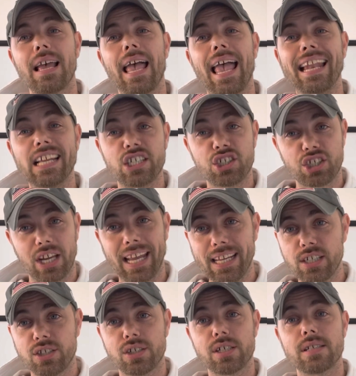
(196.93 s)
and it
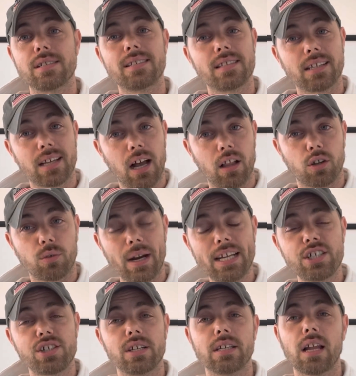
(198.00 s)
changes the
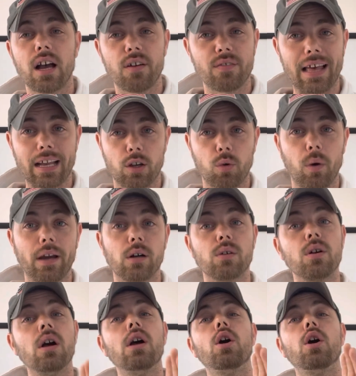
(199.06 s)
coloration of that quail.